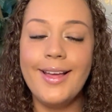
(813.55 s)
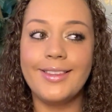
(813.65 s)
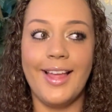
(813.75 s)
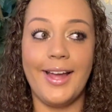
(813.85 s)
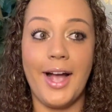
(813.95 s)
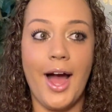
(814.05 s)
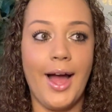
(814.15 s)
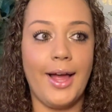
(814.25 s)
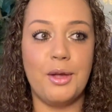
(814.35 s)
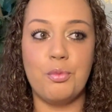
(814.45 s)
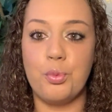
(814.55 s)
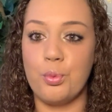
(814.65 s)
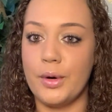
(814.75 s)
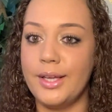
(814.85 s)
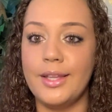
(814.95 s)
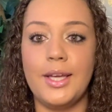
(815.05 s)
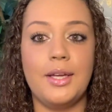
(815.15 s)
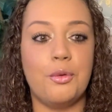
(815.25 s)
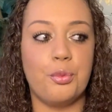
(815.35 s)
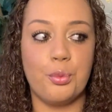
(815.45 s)
Like, I
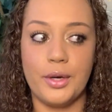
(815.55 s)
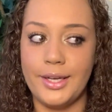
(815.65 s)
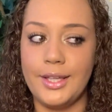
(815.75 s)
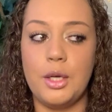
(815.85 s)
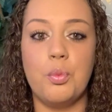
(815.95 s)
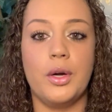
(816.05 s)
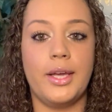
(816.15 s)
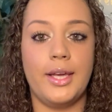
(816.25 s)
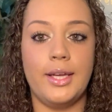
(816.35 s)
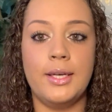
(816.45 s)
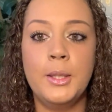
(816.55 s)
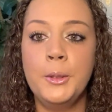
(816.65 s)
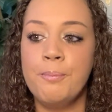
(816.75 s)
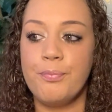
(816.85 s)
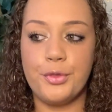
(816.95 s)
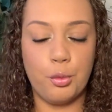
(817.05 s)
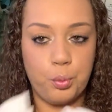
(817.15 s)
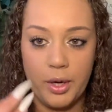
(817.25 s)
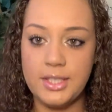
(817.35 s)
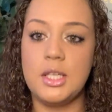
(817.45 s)
really want to get the
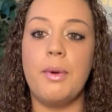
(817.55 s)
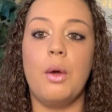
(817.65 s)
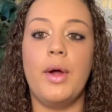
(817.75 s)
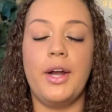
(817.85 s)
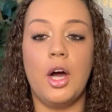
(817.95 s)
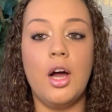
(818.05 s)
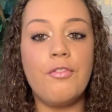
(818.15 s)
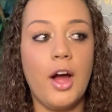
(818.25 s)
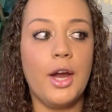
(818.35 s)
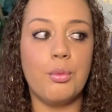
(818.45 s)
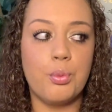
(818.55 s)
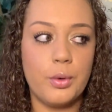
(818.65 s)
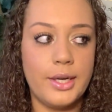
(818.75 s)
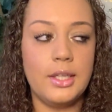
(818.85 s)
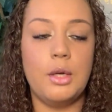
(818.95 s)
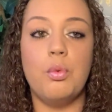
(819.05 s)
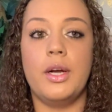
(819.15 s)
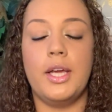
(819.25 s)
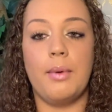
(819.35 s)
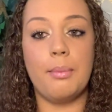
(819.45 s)
rest of my weight off. I really want
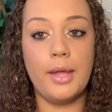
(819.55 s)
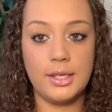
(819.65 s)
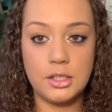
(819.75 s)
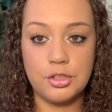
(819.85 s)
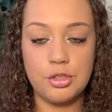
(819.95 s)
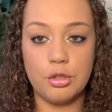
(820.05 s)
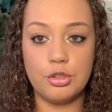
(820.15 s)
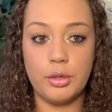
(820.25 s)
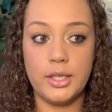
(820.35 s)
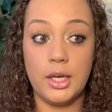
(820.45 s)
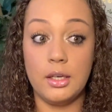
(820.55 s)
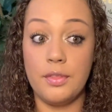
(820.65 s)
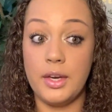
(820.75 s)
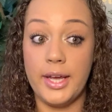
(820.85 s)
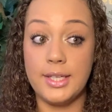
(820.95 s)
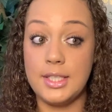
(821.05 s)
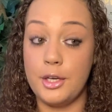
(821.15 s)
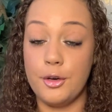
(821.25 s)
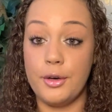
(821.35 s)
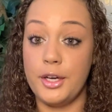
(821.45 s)
to get my plastic surgery done in the next
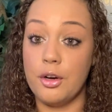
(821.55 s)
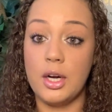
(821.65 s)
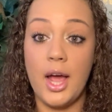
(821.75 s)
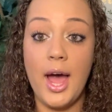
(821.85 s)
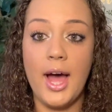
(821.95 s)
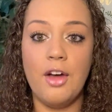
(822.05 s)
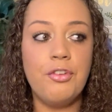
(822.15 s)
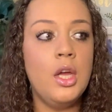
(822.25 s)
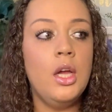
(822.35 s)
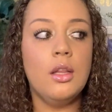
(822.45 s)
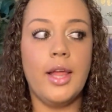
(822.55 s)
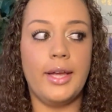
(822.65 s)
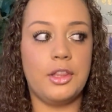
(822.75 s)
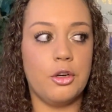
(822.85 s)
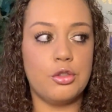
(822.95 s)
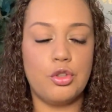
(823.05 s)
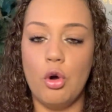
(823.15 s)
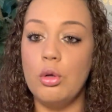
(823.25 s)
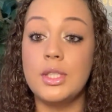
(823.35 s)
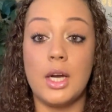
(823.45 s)
year and a half. Like, there's
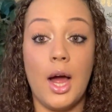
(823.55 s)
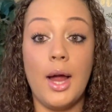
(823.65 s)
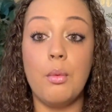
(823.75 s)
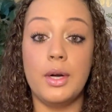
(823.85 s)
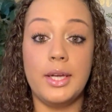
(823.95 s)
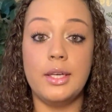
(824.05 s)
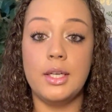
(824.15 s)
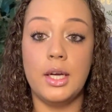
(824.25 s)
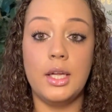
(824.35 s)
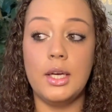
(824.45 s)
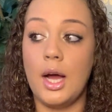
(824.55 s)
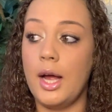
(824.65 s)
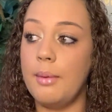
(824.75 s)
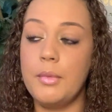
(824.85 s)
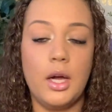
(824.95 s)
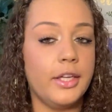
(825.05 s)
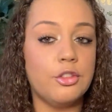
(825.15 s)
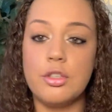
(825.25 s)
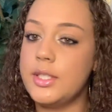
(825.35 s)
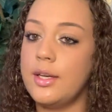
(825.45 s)
goals that I want to get done. I'm not
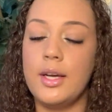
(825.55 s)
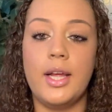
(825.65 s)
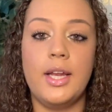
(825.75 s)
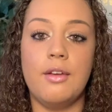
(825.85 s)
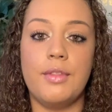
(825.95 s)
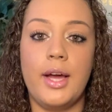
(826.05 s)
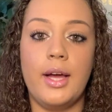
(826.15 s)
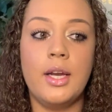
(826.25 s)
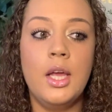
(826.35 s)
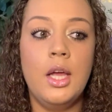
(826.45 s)
interested in any of that.